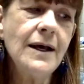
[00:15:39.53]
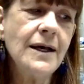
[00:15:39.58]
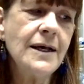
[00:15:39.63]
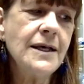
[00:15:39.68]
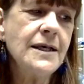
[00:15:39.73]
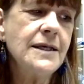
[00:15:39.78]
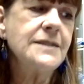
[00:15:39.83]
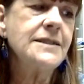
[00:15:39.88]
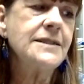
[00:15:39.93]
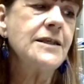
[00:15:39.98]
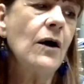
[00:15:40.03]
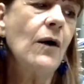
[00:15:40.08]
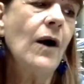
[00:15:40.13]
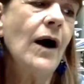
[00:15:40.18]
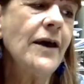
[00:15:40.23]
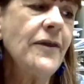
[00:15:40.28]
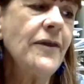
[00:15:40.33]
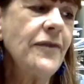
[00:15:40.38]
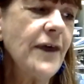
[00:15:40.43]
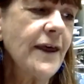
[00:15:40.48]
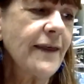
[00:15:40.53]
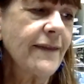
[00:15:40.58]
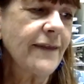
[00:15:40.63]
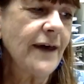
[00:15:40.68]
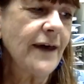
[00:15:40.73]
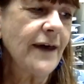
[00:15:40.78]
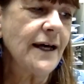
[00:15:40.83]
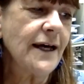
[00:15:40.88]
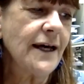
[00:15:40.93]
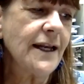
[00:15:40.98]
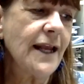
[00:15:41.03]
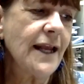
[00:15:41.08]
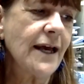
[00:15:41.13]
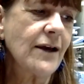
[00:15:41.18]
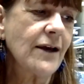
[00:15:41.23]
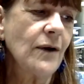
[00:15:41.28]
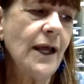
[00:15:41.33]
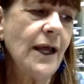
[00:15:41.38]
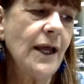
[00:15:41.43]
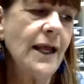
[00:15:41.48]
So I think that
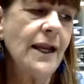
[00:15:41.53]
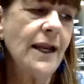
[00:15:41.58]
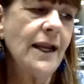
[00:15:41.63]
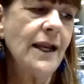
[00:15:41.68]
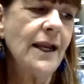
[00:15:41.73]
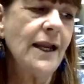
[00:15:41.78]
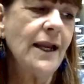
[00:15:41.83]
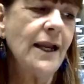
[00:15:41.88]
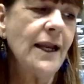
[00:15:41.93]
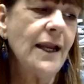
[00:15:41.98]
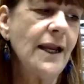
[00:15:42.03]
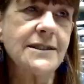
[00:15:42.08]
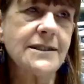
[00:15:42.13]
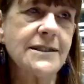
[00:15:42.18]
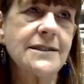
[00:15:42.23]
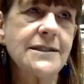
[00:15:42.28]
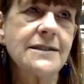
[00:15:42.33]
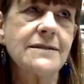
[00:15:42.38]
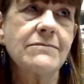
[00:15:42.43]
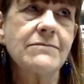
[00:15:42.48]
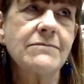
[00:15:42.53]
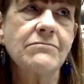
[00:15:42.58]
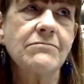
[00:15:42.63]
echolalia, there is,